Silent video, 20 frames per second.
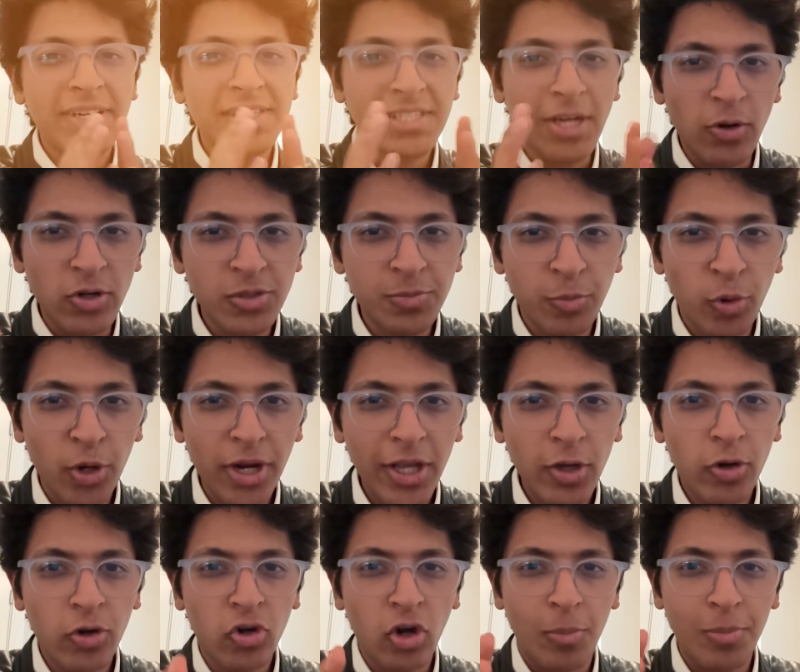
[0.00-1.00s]
it sounds
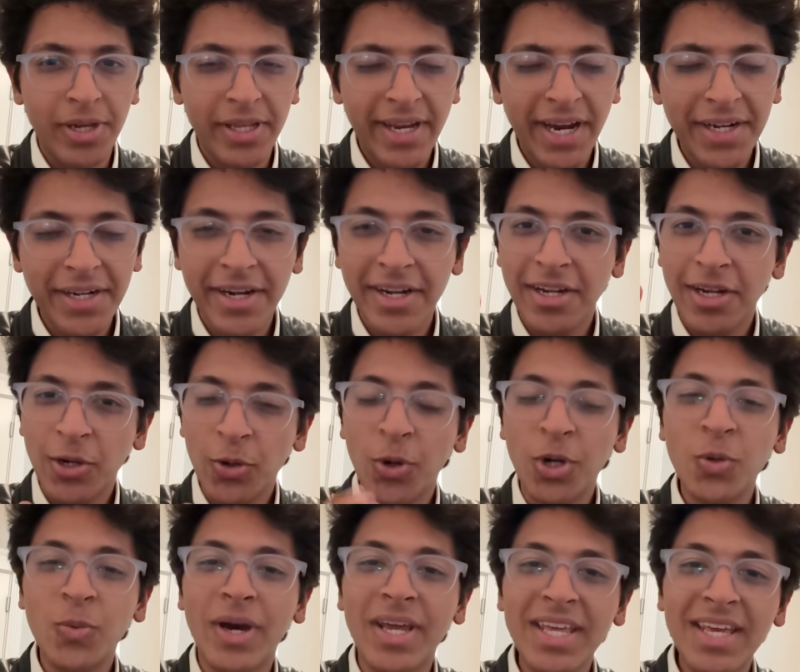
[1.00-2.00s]
boring or complicated,
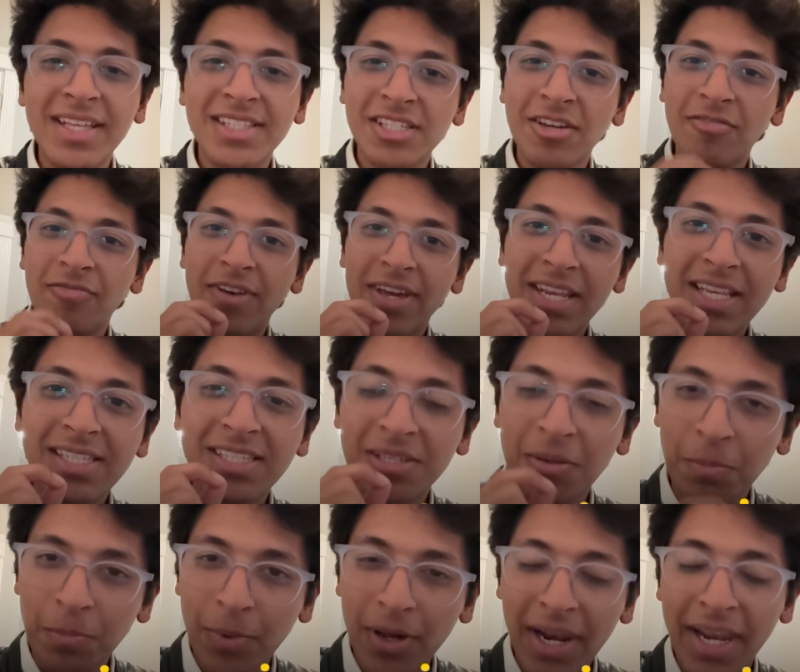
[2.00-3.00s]
don't worry, it's a very
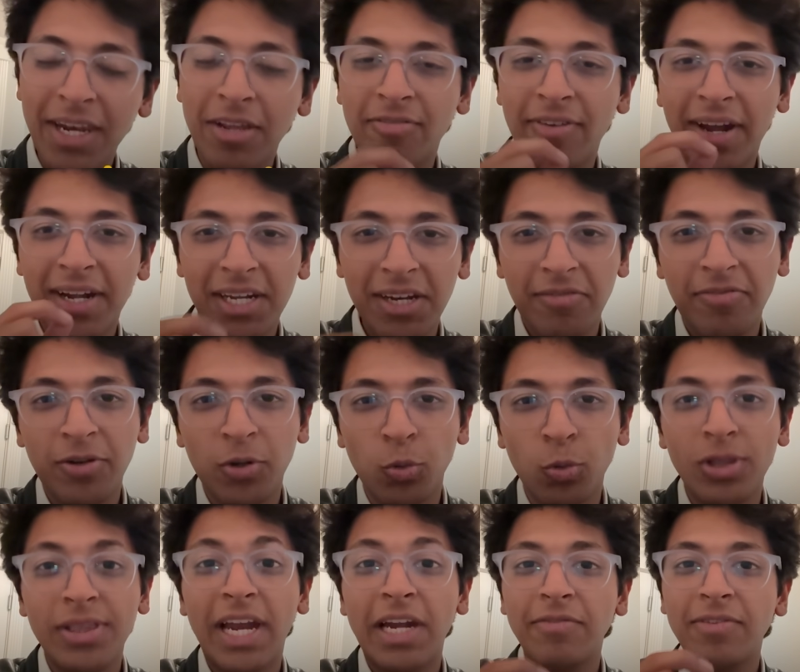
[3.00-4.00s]
simple and effective
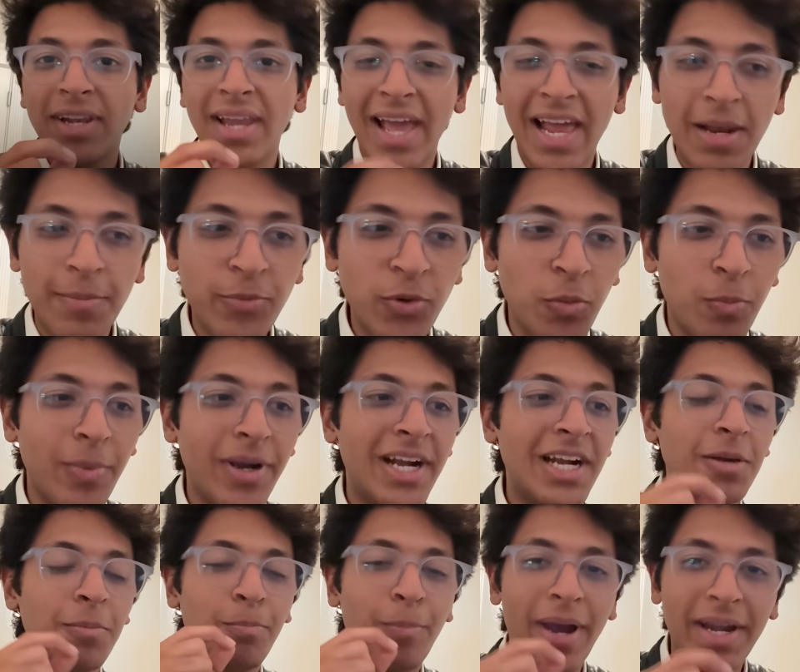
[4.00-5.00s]
tool that will help you
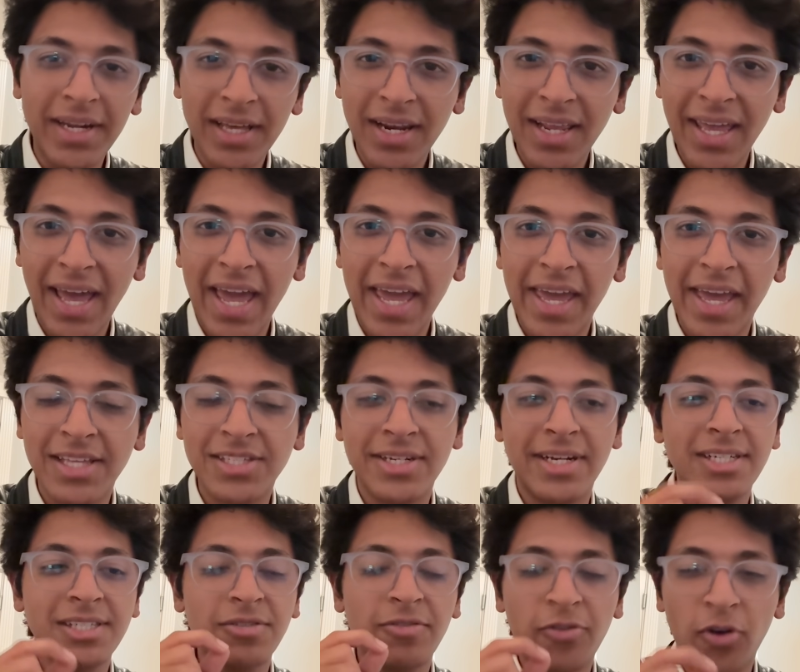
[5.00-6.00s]
build better AI
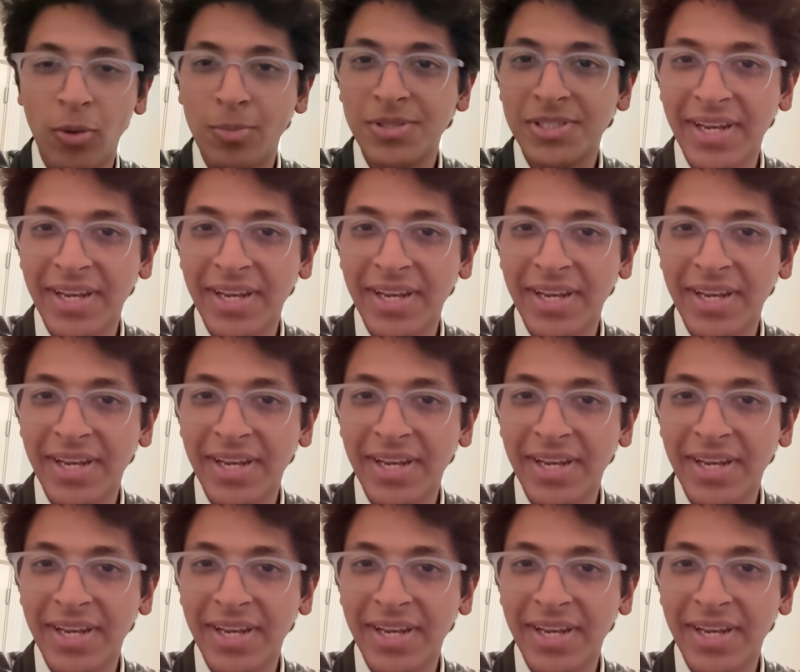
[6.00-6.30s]
agents from